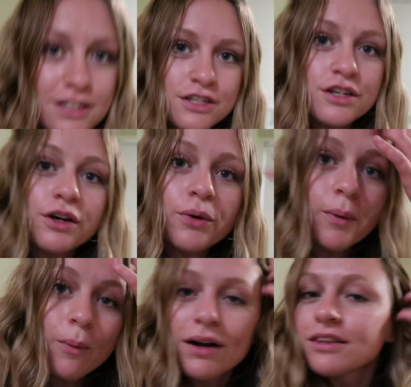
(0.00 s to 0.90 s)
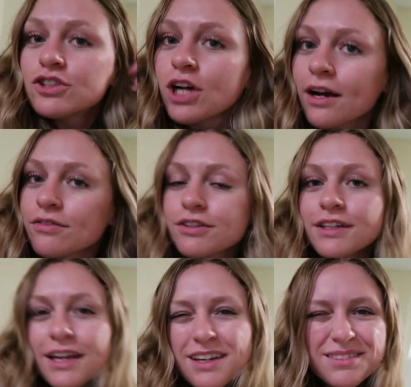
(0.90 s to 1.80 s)
to walk the track for
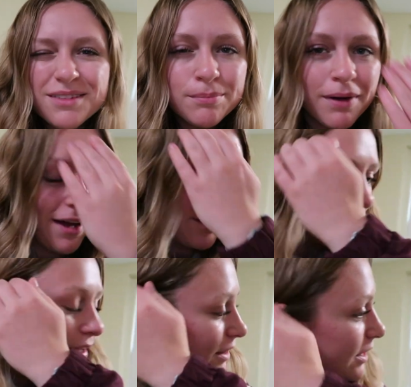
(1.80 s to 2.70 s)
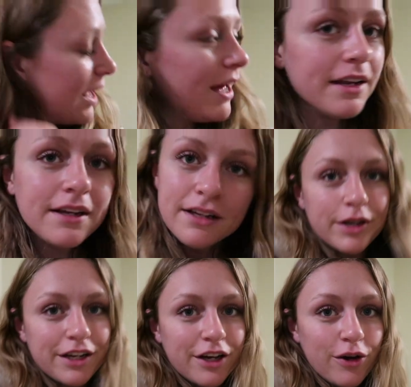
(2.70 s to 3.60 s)
like a mile, and then
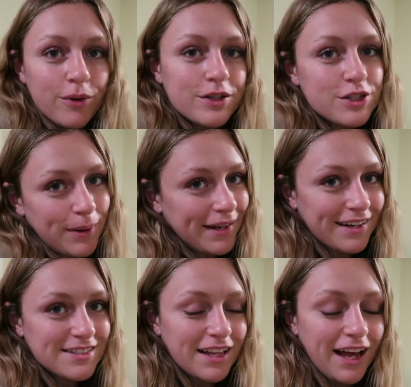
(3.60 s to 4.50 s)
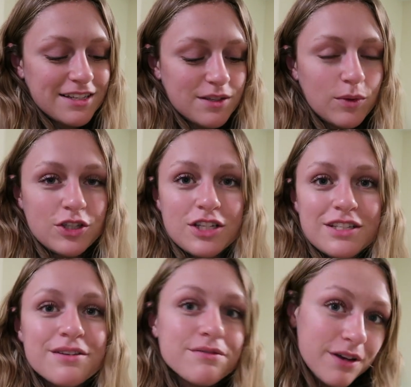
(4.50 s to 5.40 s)
gonna go to my next class, which
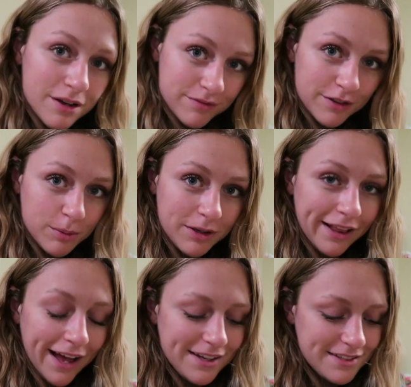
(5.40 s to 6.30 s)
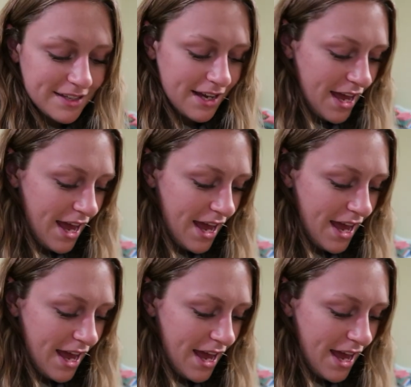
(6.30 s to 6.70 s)
is a film class,